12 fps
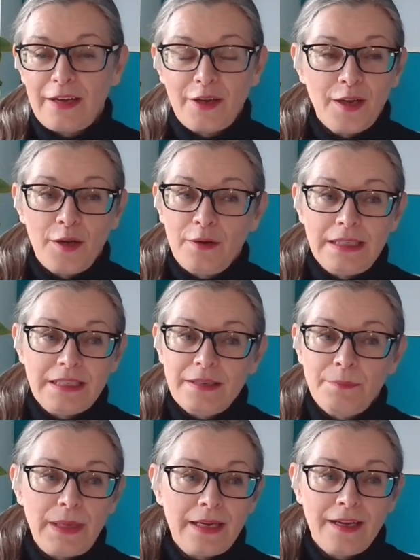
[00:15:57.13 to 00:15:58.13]
then, you know,
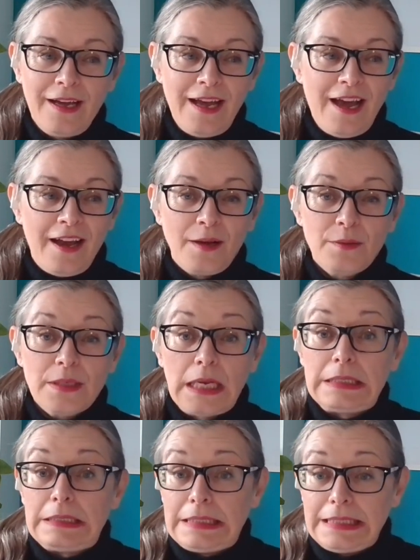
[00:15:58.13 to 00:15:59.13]
it's a big, and I was
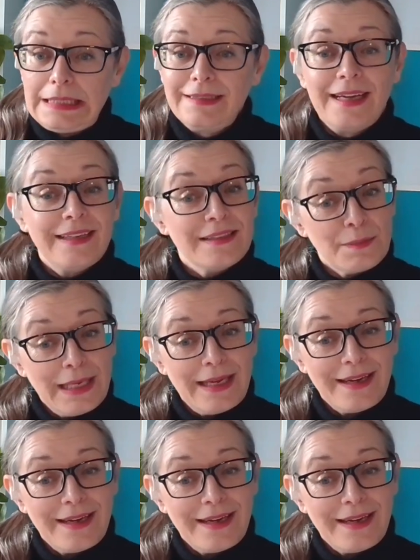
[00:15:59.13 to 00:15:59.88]
like, yeah, that's